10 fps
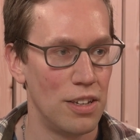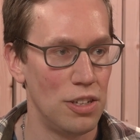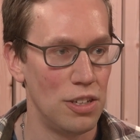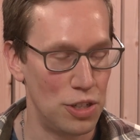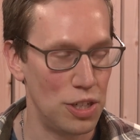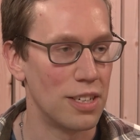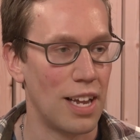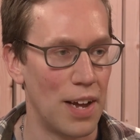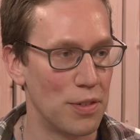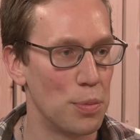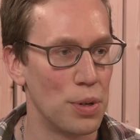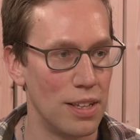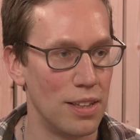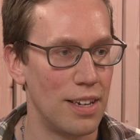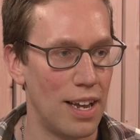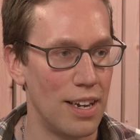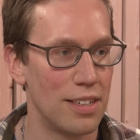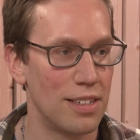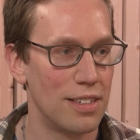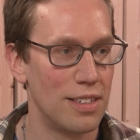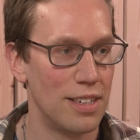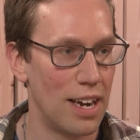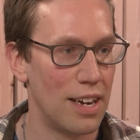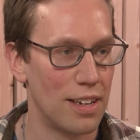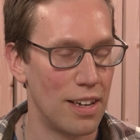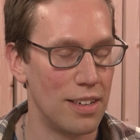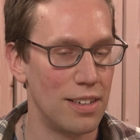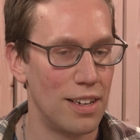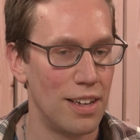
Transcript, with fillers: you just have to put in the days mm-hmm. to get it done.